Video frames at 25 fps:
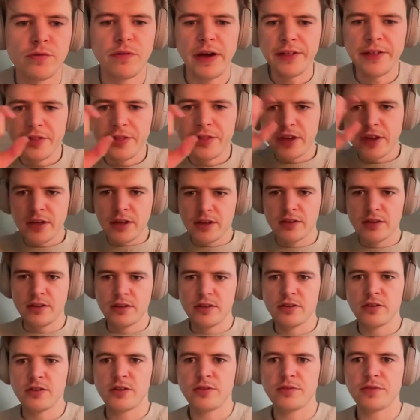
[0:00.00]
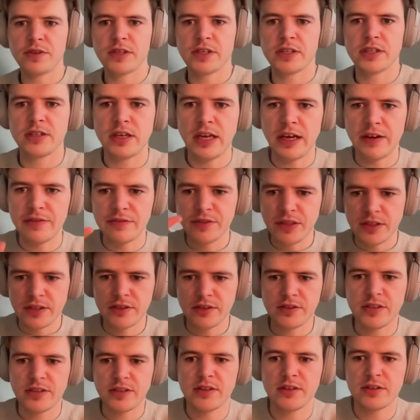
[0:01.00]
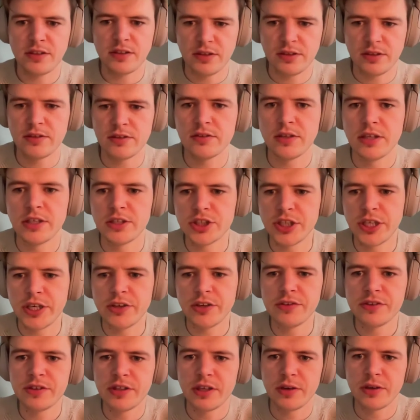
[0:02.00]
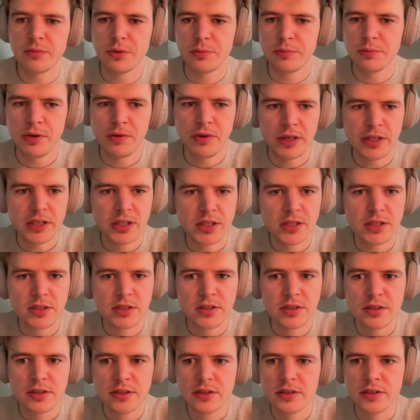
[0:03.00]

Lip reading: could find the certificate lifecycle states and share it, that would be great.